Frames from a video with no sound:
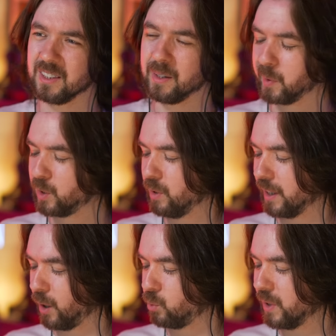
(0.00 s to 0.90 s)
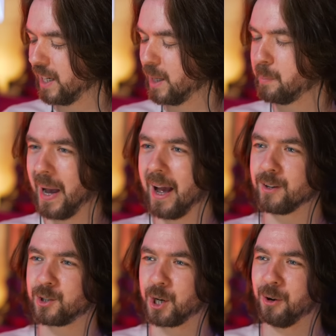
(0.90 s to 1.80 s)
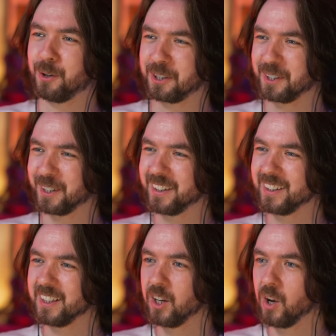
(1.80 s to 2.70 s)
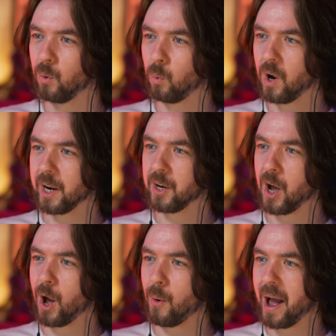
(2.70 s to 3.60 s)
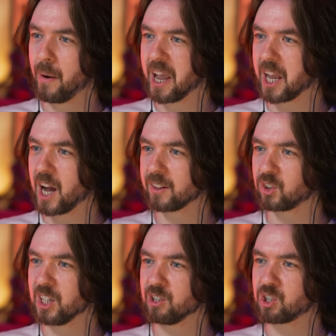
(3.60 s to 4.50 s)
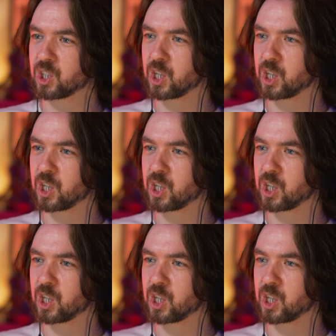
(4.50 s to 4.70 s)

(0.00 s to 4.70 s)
But do, like, a really bad Joker. Want to know how I got these